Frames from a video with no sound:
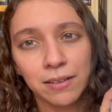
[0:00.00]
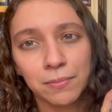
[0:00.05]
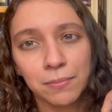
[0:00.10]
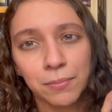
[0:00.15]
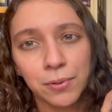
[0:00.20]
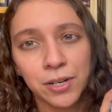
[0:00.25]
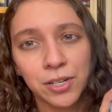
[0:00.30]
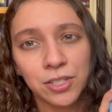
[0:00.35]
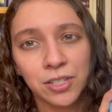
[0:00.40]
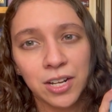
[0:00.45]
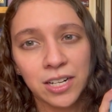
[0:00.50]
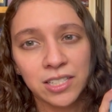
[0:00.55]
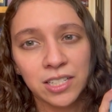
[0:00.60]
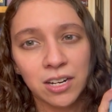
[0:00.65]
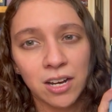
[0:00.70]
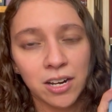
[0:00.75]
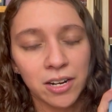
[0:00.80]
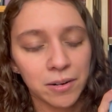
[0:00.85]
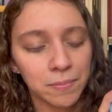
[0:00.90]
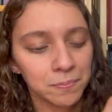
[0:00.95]
Pretty sure that's an
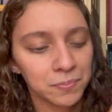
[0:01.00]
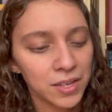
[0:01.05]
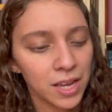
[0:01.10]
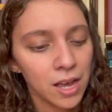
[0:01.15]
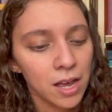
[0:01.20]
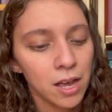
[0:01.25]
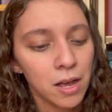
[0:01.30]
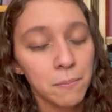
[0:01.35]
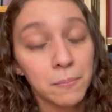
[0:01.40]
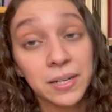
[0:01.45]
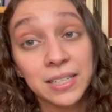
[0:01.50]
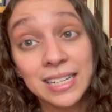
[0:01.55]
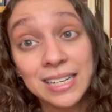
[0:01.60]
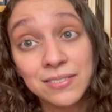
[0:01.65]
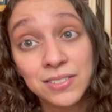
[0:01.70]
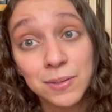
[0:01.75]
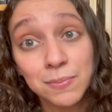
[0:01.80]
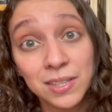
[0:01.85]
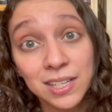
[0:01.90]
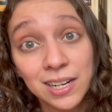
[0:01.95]
otter. But leave
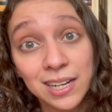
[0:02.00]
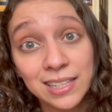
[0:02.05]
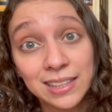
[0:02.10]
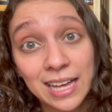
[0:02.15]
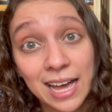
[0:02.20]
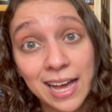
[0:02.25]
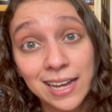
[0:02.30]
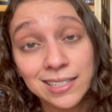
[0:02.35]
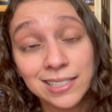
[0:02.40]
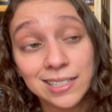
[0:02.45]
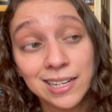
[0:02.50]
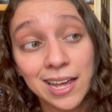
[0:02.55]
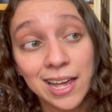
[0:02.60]
something like that,